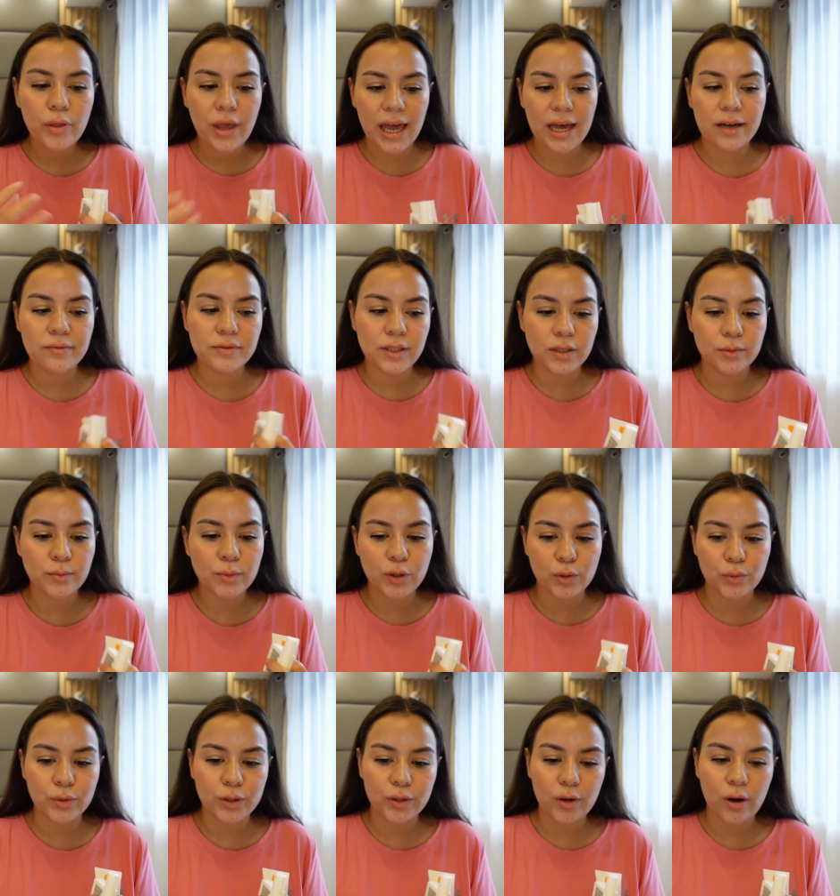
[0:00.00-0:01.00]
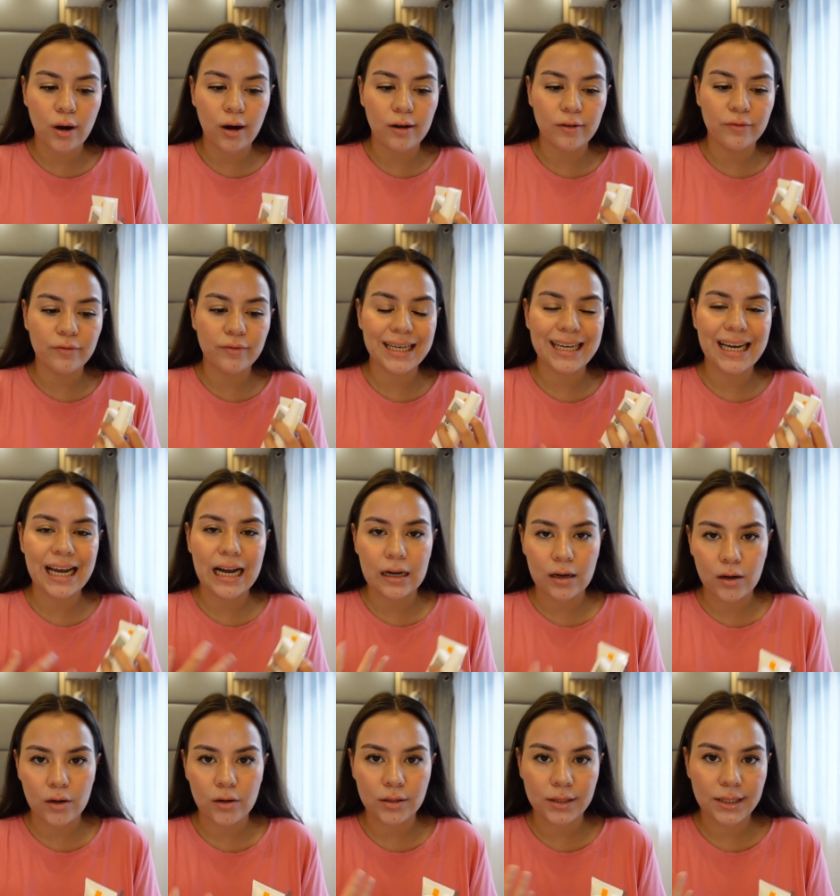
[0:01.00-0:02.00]
have some sort of an
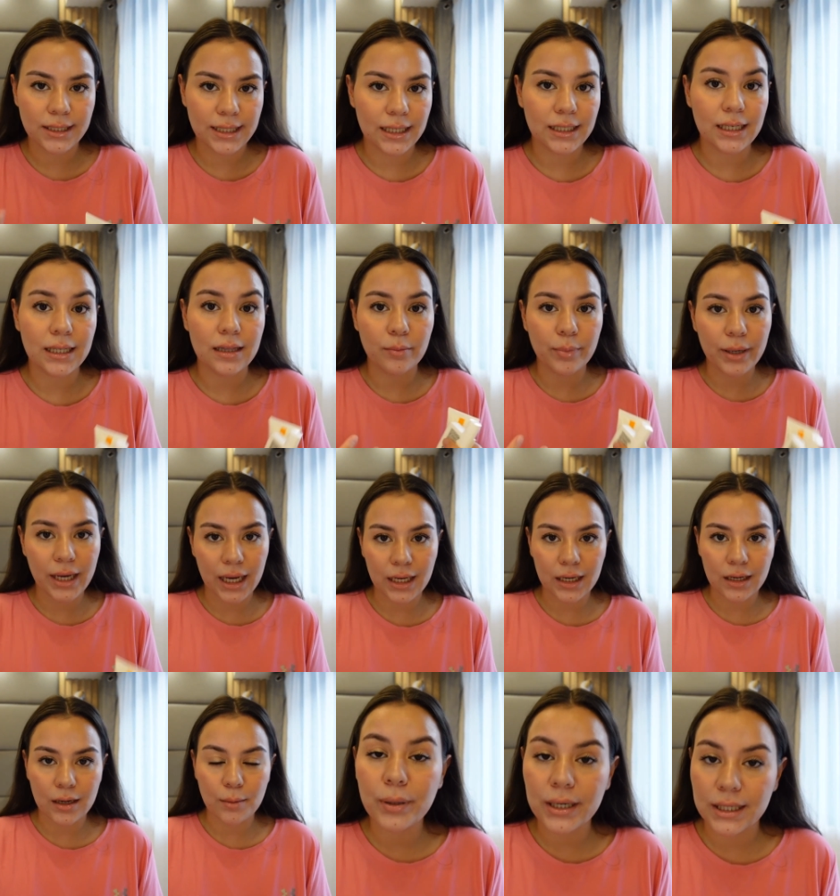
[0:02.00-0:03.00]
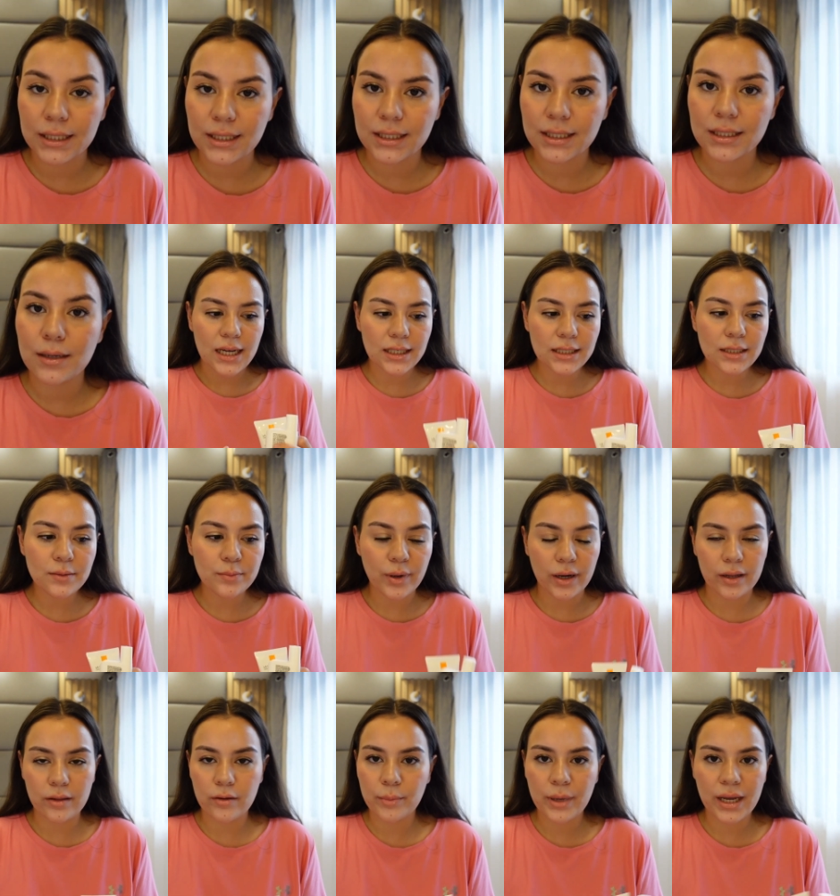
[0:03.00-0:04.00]
alcohol scent in the beginning, but it doesn't
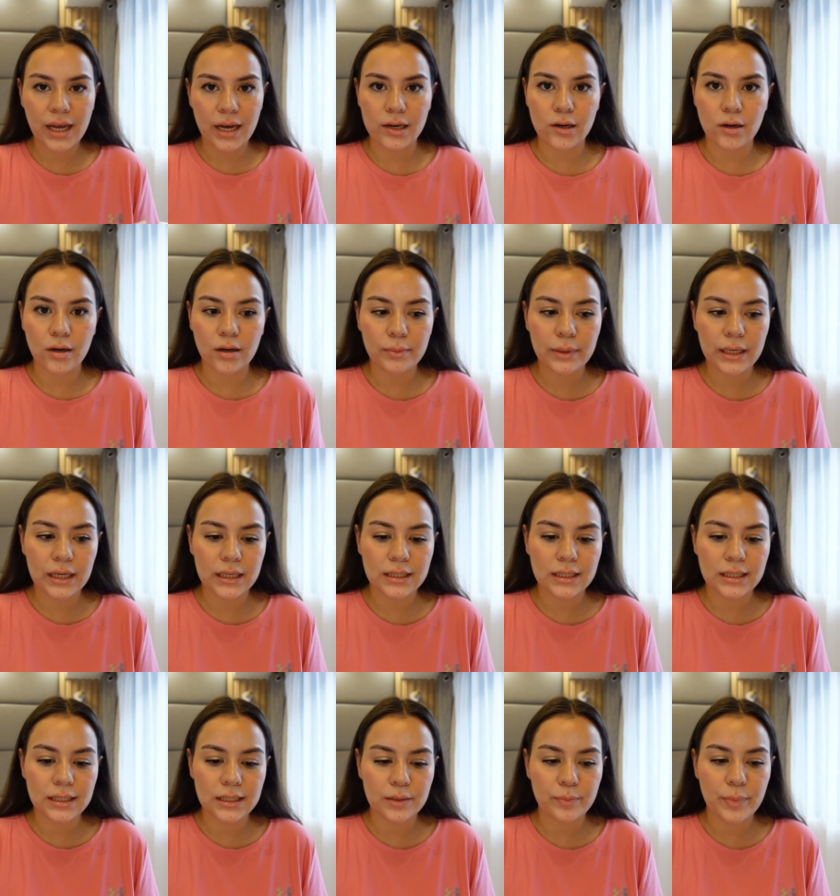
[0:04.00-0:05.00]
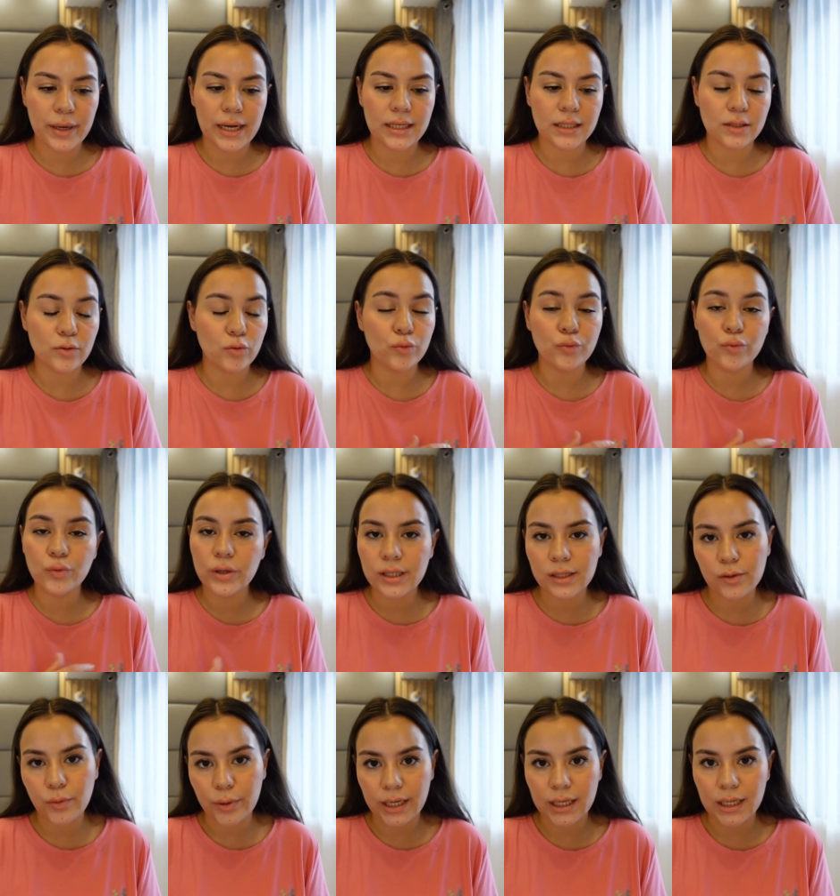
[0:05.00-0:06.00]
bother me at all because it dissipates real
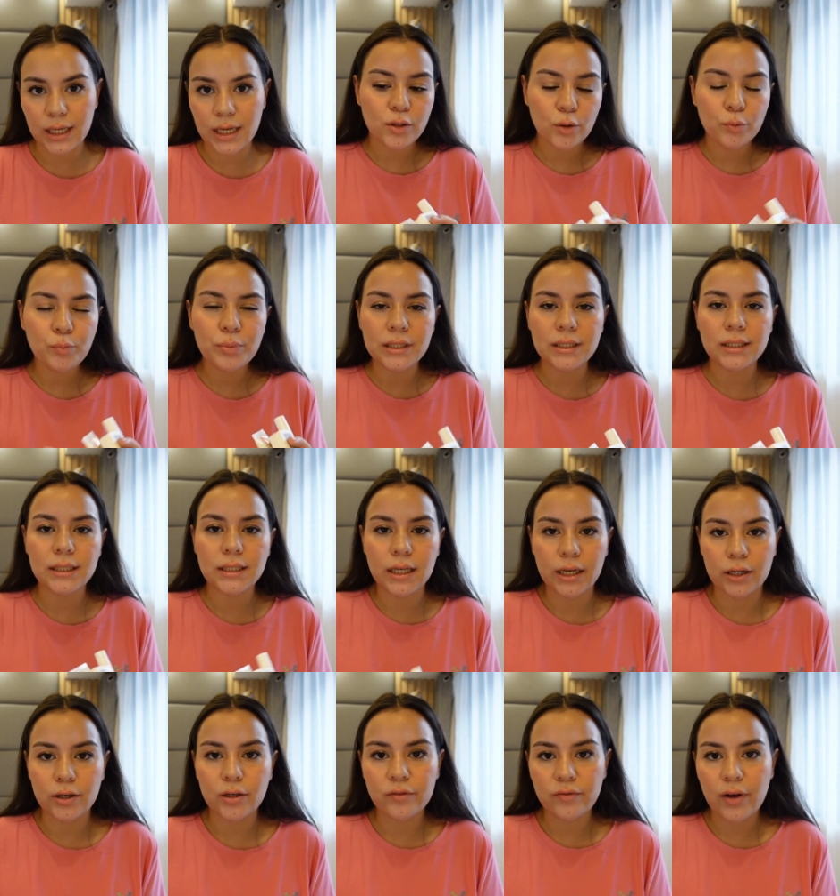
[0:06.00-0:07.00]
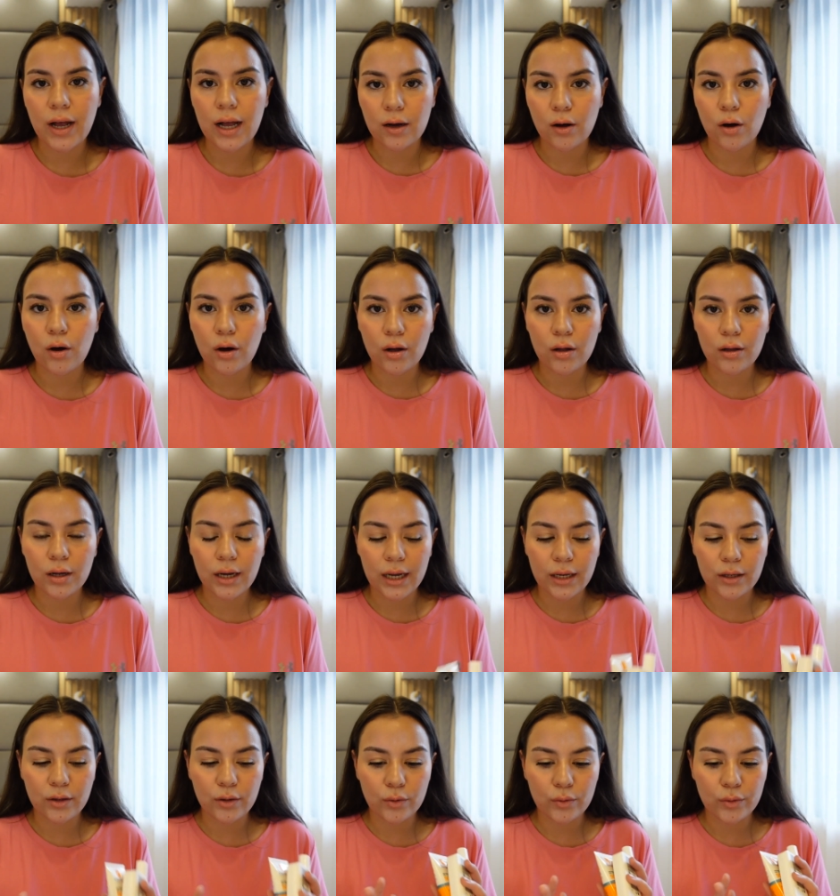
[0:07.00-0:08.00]
quickly. Don't be scared of alcohol
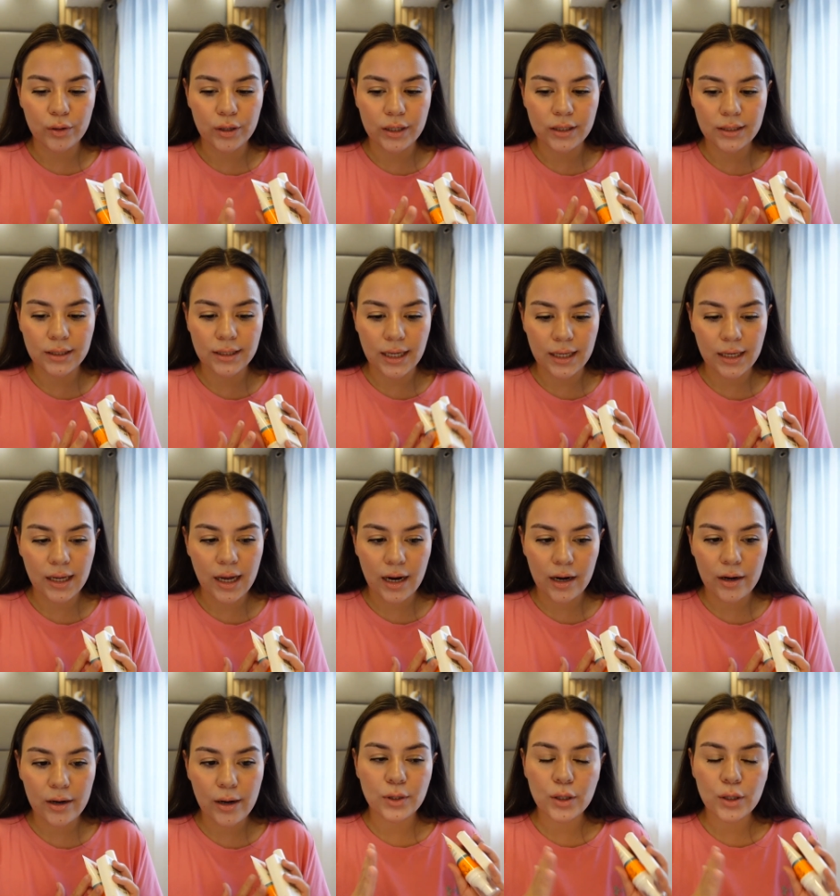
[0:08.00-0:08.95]
in your skincare.